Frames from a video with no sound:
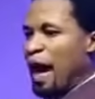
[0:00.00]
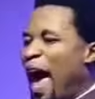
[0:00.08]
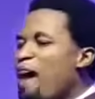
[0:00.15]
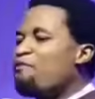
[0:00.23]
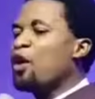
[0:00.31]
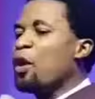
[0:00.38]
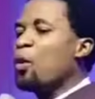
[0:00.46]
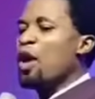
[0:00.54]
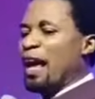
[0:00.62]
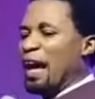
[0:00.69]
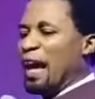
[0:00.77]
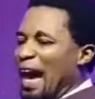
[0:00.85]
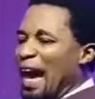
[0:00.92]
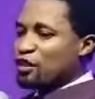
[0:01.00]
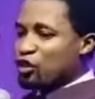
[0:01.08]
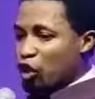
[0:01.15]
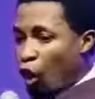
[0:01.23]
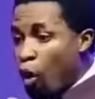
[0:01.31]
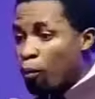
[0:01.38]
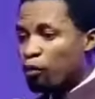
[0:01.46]
Everywhere
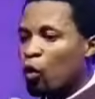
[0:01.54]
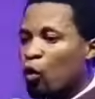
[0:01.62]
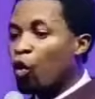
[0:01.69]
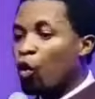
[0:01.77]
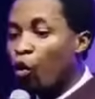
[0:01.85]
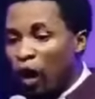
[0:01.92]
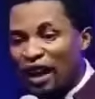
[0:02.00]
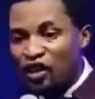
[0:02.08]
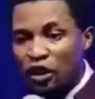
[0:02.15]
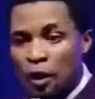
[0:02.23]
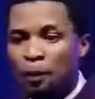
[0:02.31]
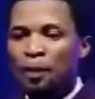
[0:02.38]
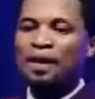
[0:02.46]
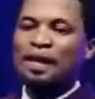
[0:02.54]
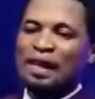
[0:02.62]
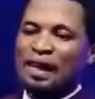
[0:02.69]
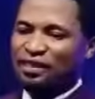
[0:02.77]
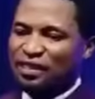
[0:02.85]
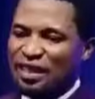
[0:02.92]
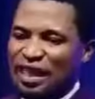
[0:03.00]
light comes, rulership
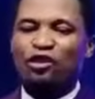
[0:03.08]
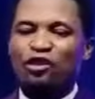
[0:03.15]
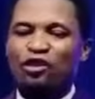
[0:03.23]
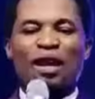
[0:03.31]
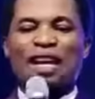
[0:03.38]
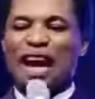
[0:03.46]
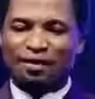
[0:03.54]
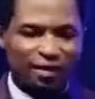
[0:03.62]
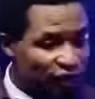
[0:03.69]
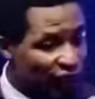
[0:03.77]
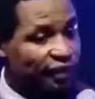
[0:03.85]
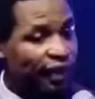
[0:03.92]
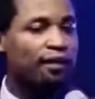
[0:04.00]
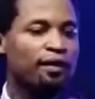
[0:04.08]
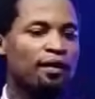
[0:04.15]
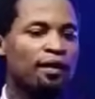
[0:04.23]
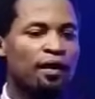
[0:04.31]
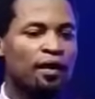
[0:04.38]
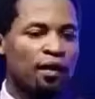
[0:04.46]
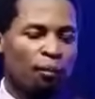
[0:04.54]
is naturally activated
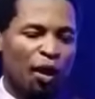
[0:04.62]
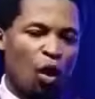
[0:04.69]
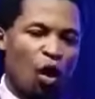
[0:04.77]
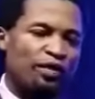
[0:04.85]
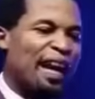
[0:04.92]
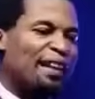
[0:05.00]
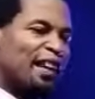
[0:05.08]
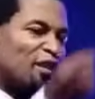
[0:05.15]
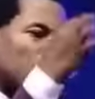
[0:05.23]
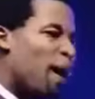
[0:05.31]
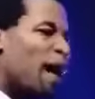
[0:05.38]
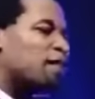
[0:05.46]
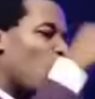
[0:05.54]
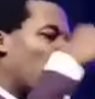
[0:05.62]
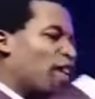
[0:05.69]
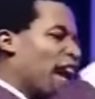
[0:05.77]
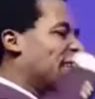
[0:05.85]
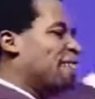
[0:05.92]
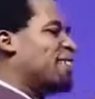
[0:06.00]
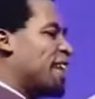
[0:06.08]
because that is part of
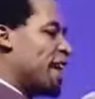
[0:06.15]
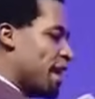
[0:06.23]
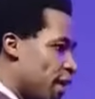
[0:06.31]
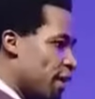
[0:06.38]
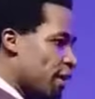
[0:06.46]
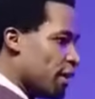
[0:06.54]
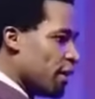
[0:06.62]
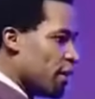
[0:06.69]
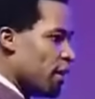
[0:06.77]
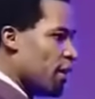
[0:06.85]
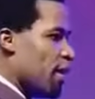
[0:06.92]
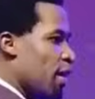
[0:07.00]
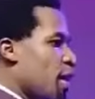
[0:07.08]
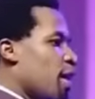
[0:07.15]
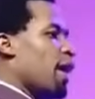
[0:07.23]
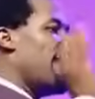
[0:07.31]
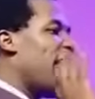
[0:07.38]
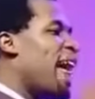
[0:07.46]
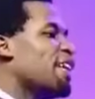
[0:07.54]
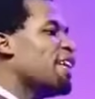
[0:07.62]
light's DNA.
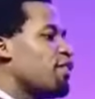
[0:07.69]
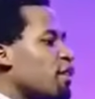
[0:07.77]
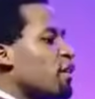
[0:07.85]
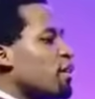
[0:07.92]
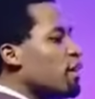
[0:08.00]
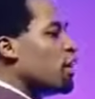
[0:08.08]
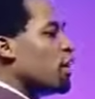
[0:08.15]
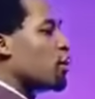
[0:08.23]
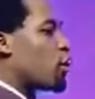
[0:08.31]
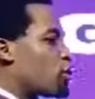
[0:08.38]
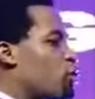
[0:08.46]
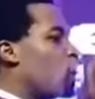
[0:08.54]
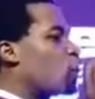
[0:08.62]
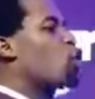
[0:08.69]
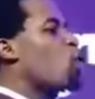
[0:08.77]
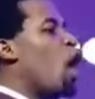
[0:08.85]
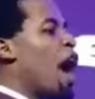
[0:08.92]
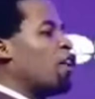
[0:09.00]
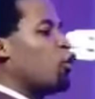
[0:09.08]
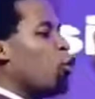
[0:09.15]
Light does not
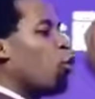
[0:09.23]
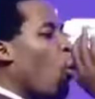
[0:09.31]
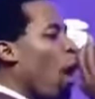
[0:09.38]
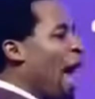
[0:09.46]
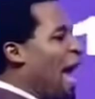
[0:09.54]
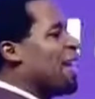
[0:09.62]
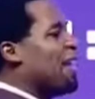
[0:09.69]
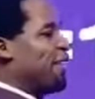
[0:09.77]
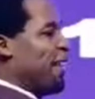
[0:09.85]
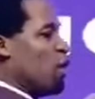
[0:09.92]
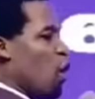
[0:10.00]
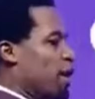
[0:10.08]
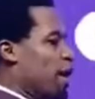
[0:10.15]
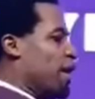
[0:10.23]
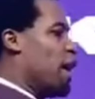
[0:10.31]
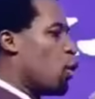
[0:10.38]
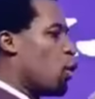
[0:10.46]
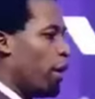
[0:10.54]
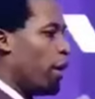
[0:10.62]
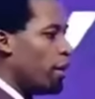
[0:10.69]
know how to do anything other
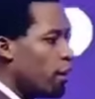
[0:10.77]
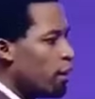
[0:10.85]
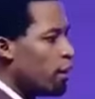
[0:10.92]
than ruling.